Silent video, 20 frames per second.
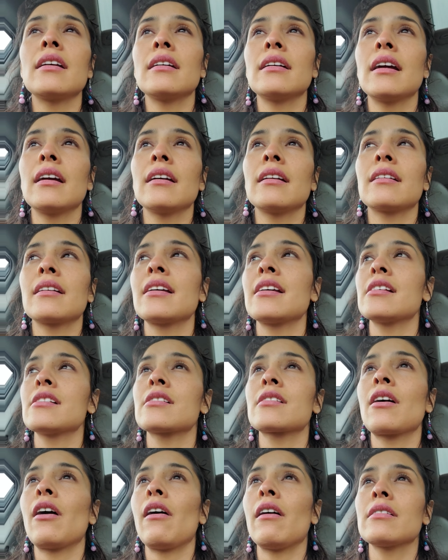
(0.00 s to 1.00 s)
and
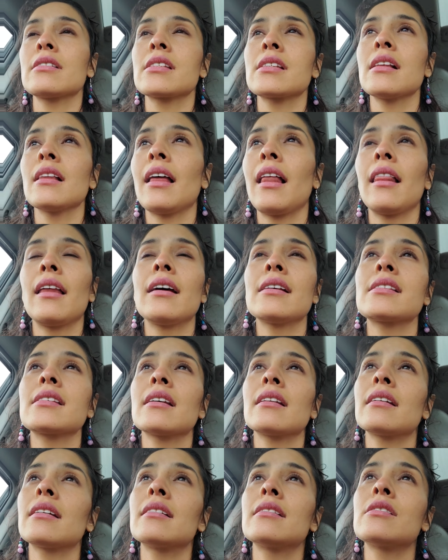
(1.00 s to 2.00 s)
He's constantly
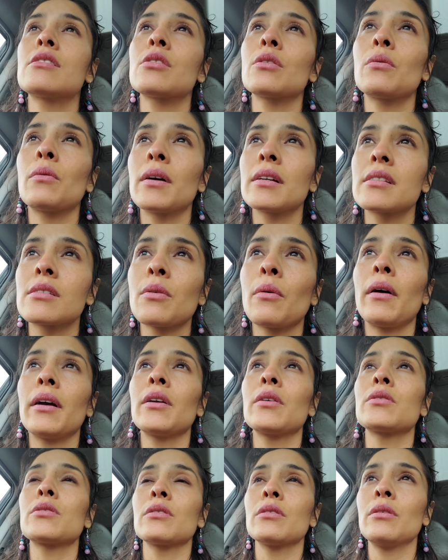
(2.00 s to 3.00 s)
listening to what's what
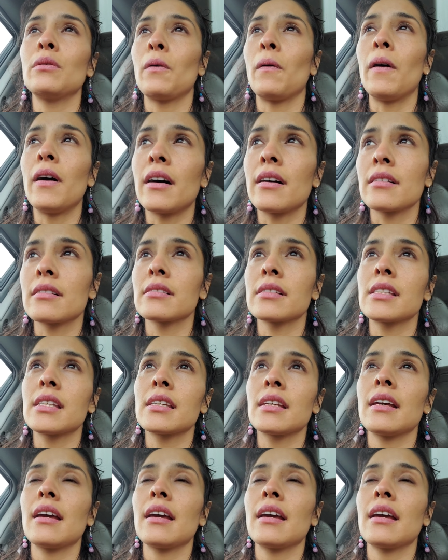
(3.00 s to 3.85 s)
you do want,